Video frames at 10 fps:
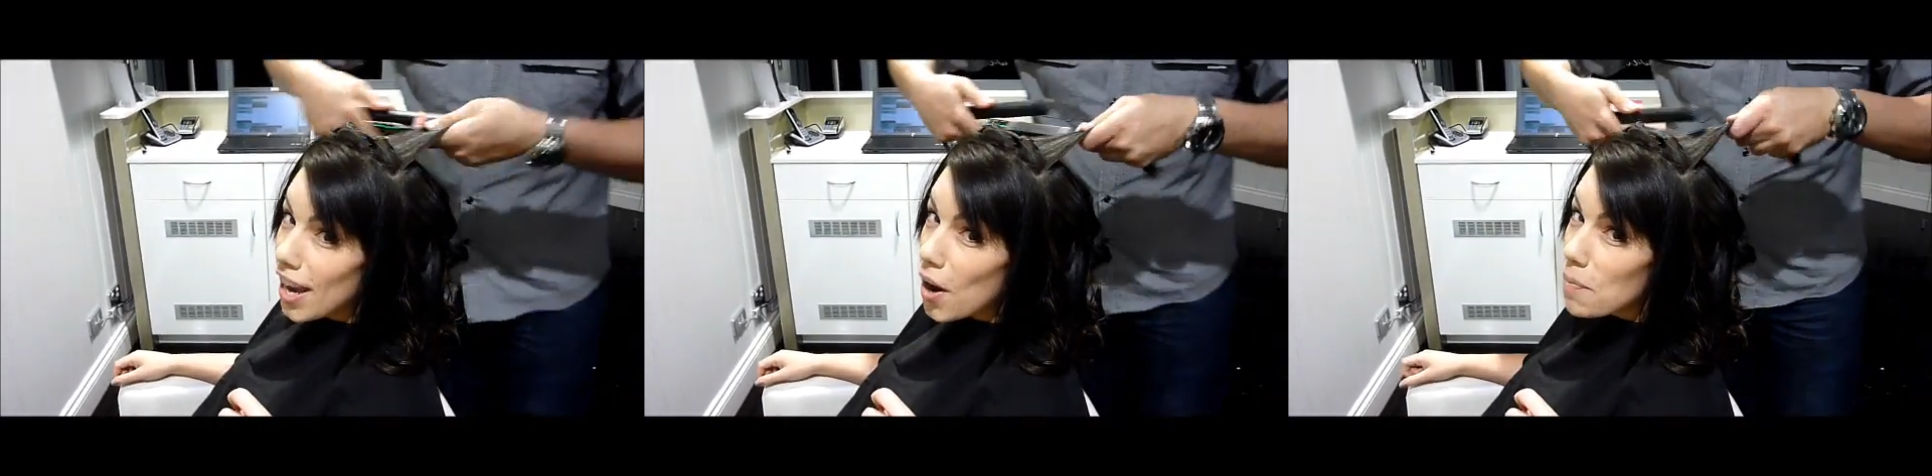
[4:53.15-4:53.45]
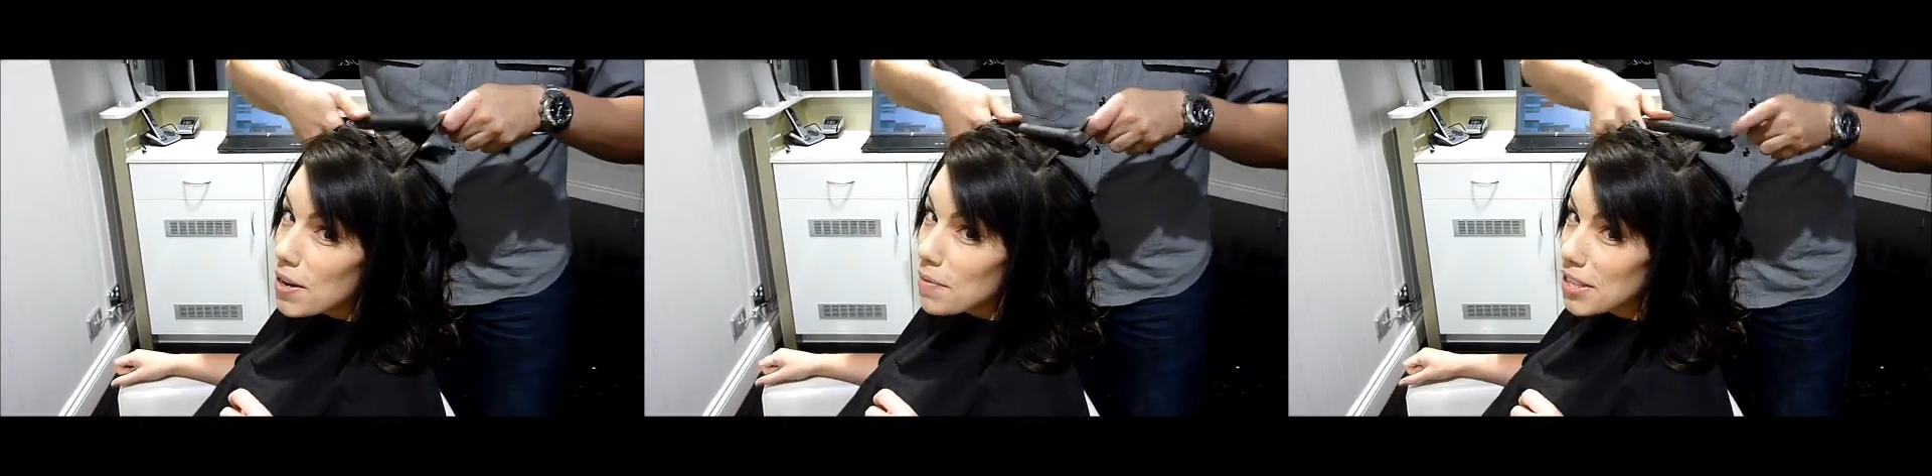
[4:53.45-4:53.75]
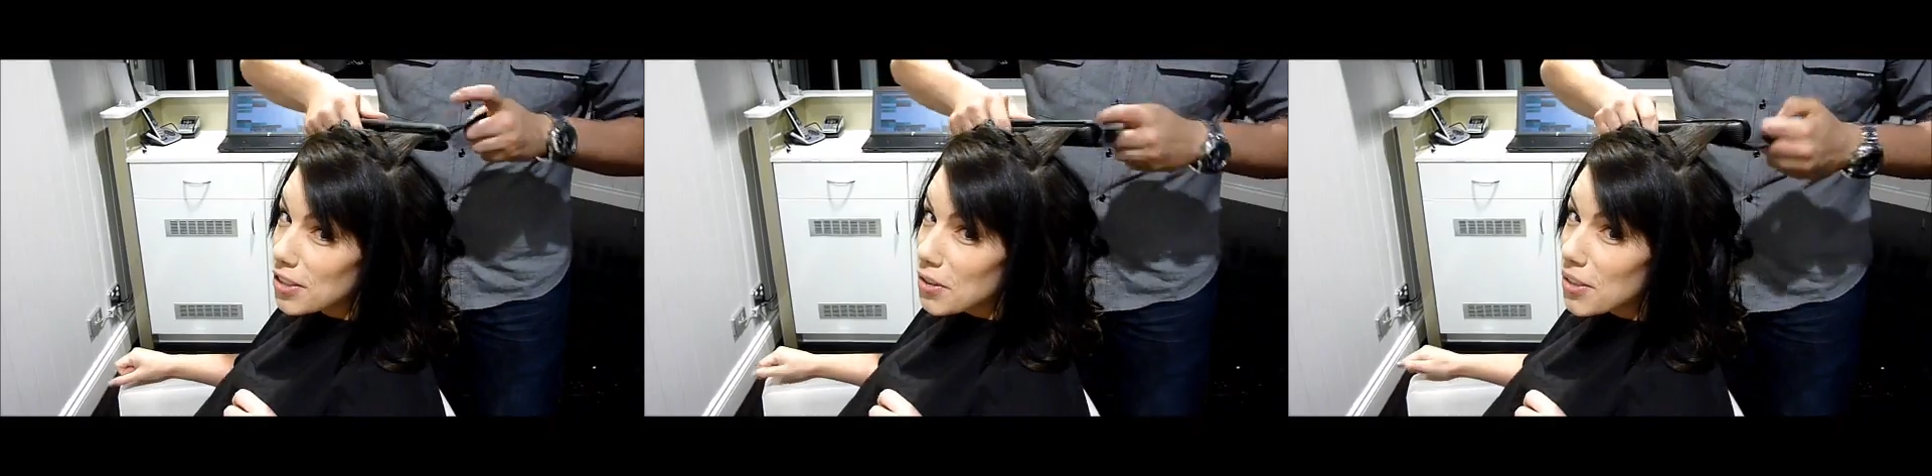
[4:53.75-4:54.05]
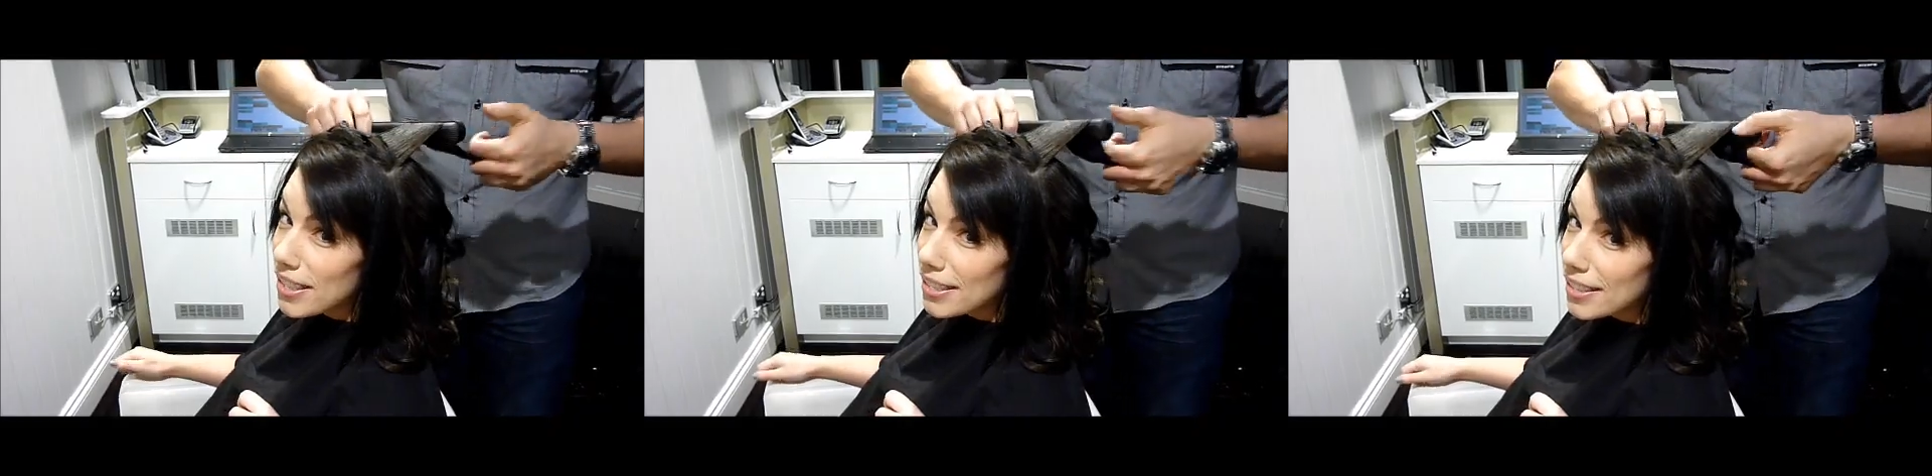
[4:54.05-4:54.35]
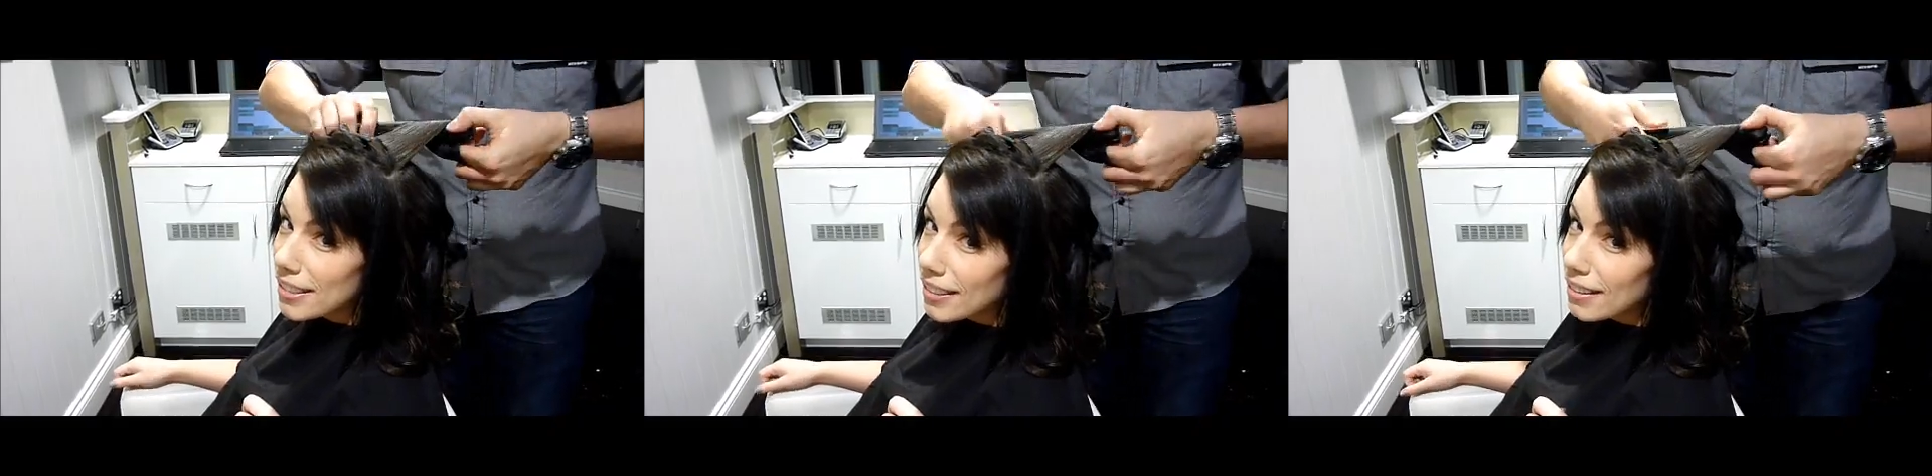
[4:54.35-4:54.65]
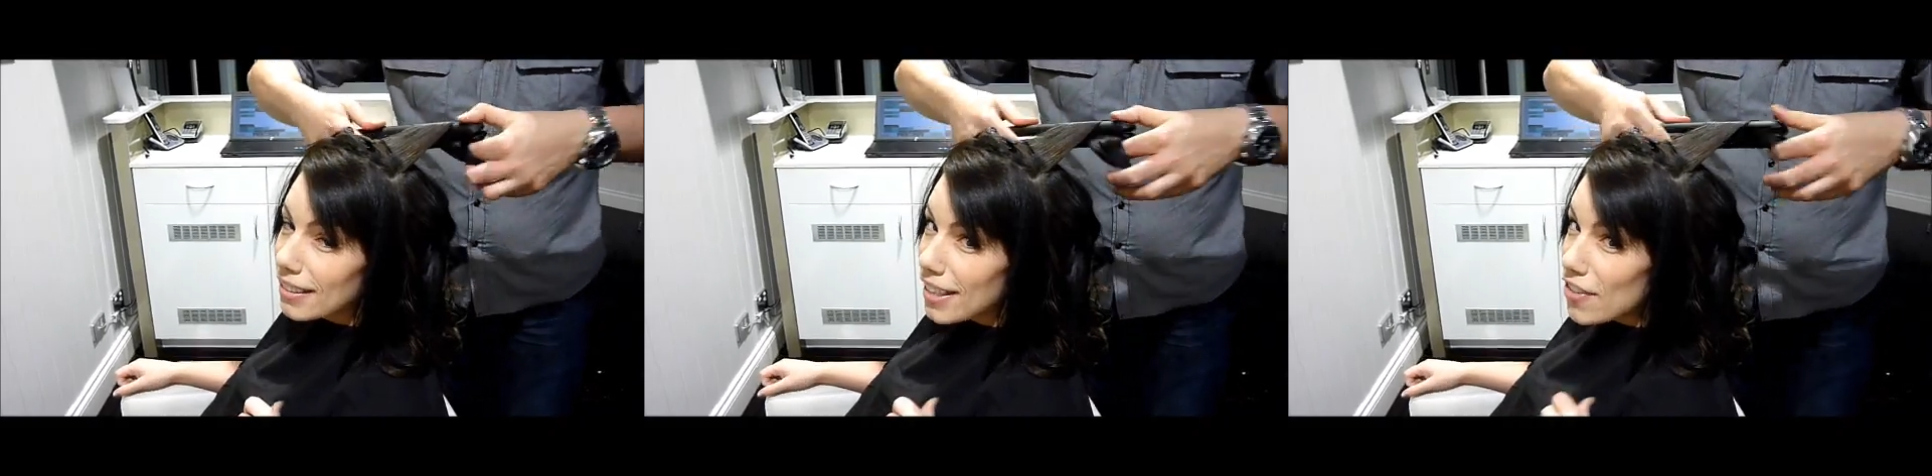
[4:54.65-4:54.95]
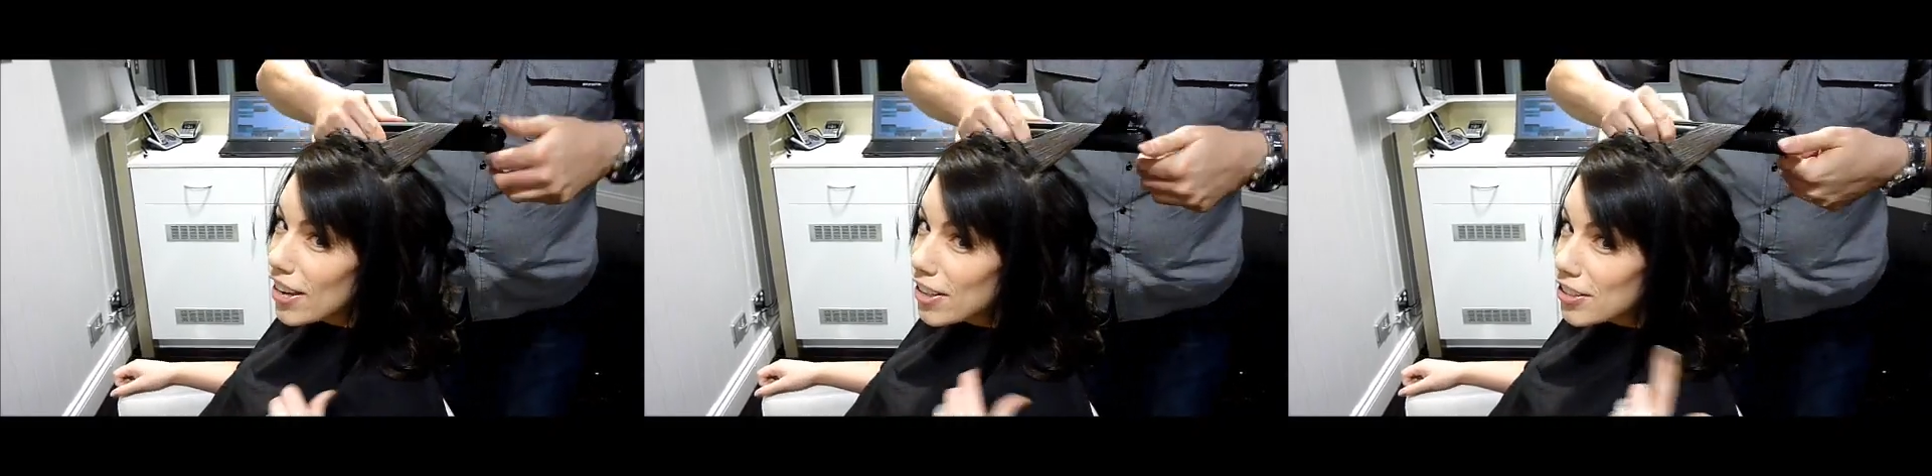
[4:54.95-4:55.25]
helping me do it.
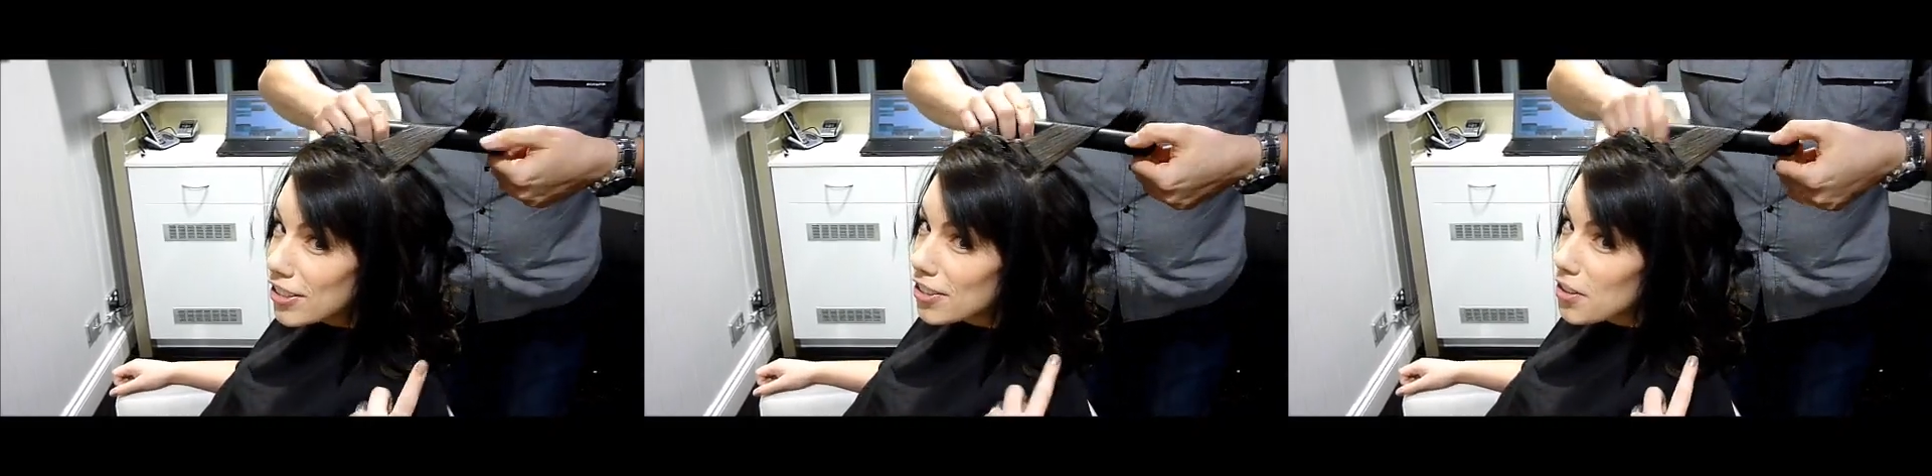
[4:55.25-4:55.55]
If he could just